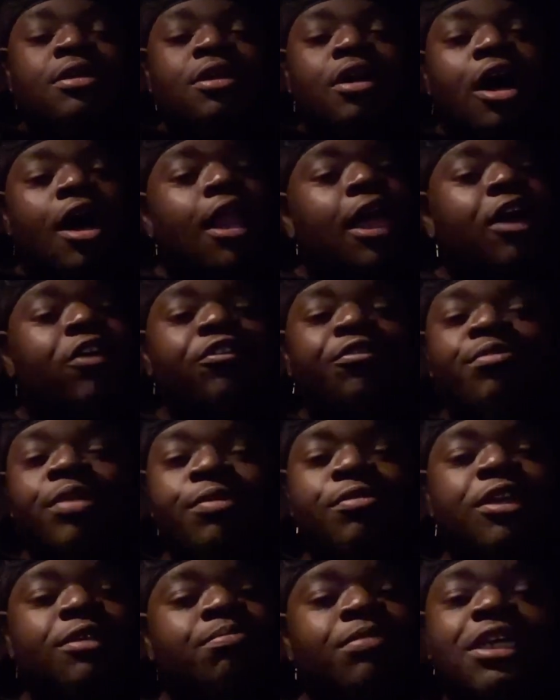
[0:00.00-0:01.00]
All I can
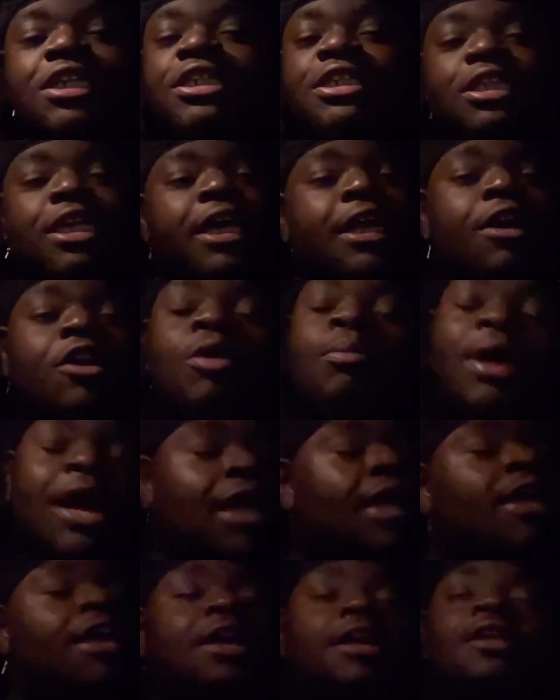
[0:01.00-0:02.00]
remember is me just landing on my
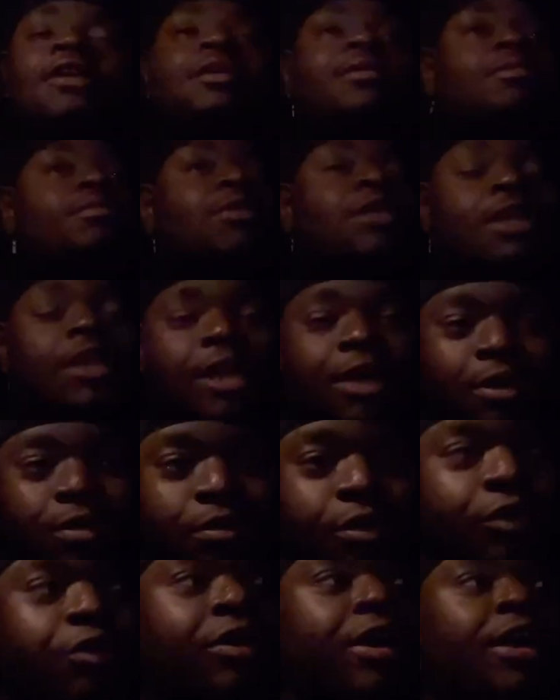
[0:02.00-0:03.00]
head and landing on
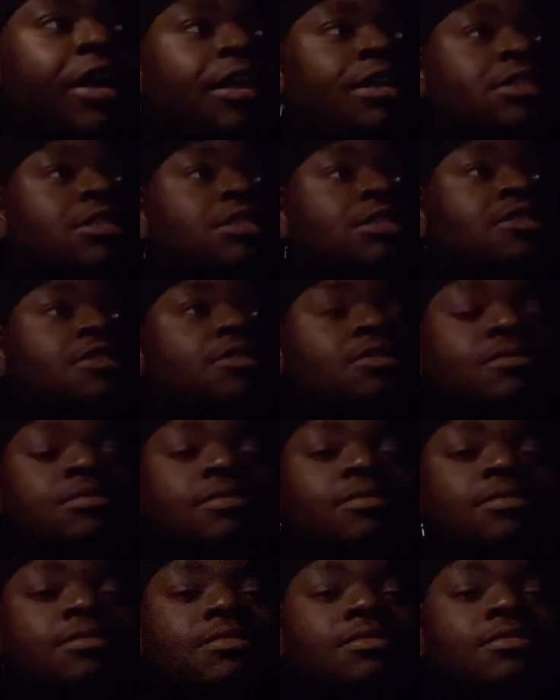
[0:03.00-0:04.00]
the grass.
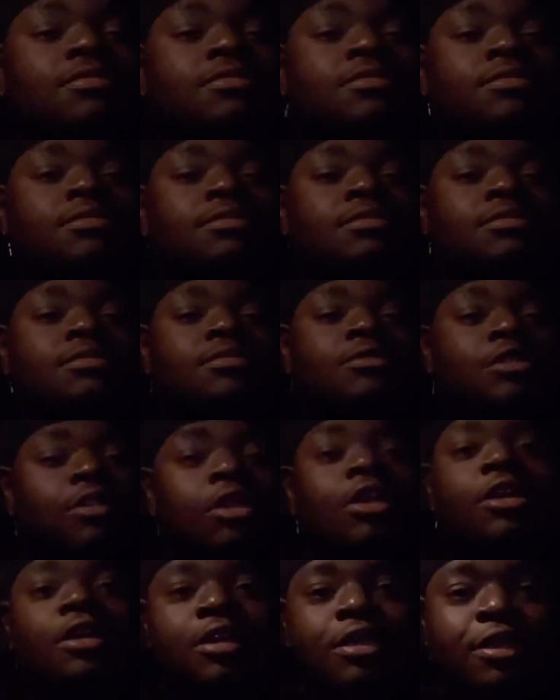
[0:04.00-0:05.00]

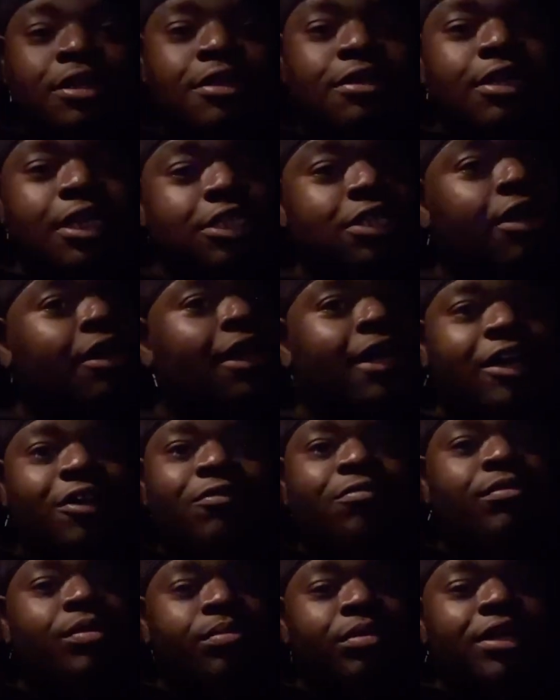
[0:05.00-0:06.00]
Literally, that's all I can
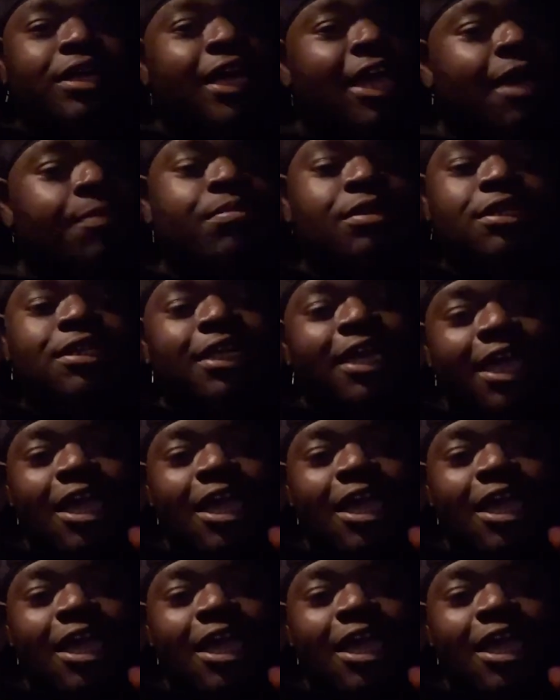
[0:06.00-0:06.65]
remember. It happened. It